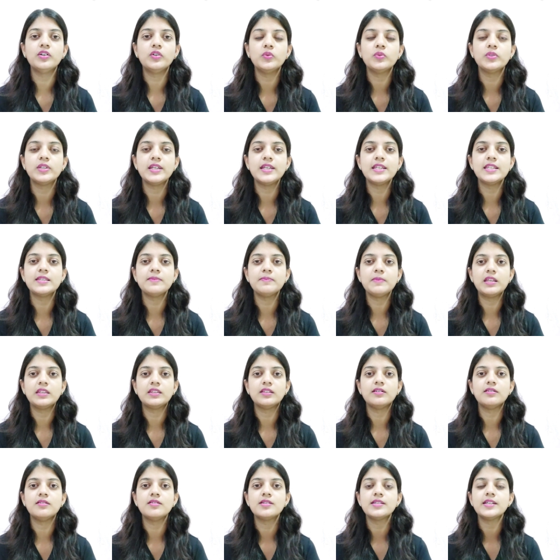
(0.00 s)
to these
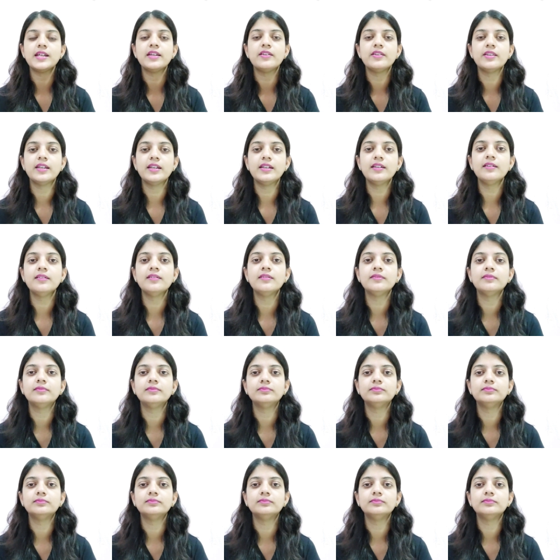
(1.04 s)
methods and then